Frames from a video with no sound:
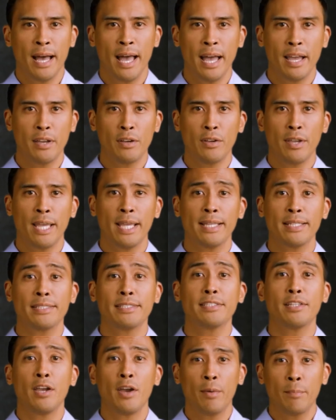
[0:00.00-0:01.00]
a clean
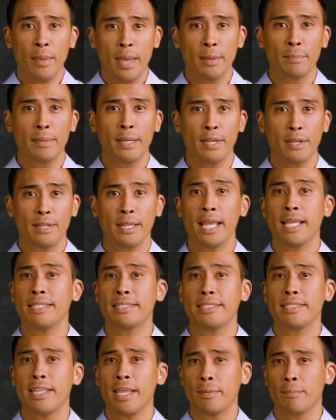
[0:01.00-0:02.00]
install might be your next
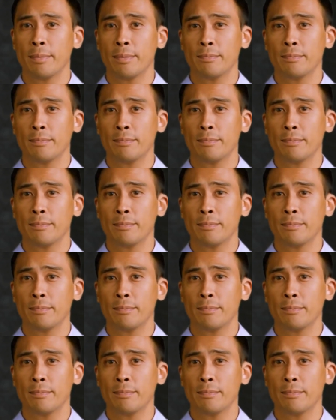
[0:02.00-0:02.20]
step.